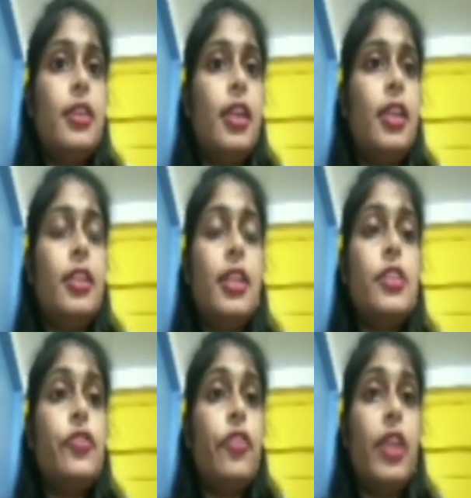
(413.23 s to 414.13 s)
It
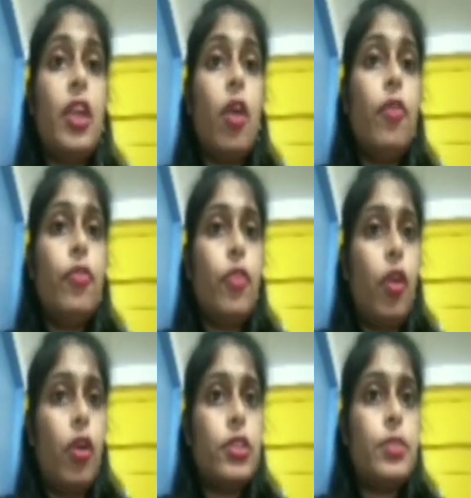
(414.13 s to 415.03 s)
is free of
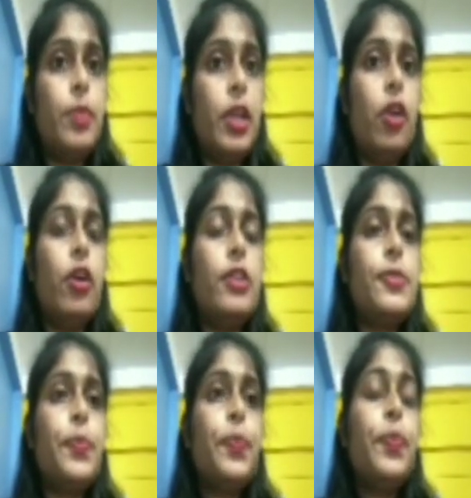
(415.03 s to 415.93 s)
cost because
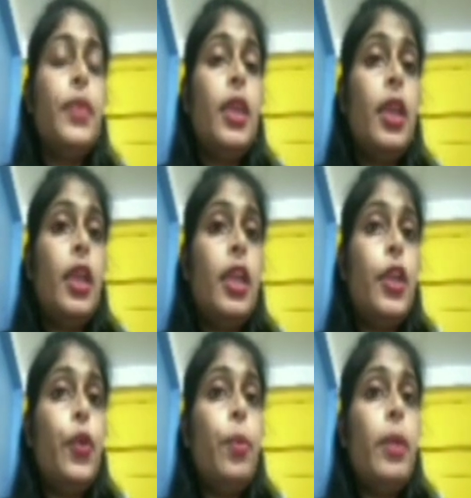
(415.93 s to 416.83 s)

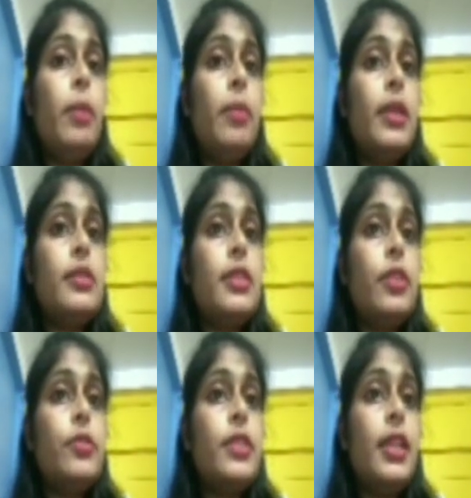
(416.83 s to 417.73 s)
human beings
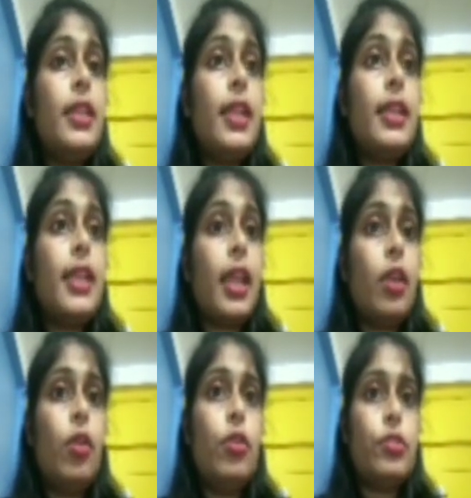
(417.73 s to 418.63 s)
using the
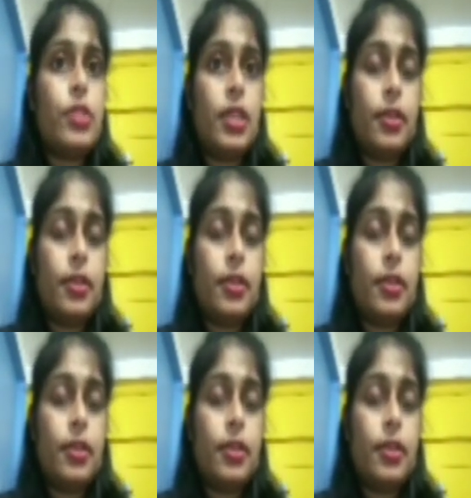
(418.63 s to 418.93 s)
technology